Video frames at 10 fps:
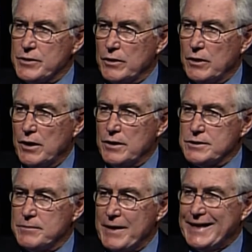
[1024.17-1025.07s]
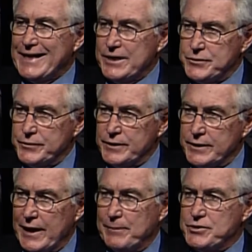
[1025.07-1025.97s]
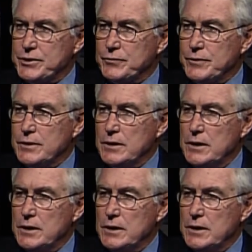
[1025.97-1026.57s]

in the laws to make it easier to adopt children.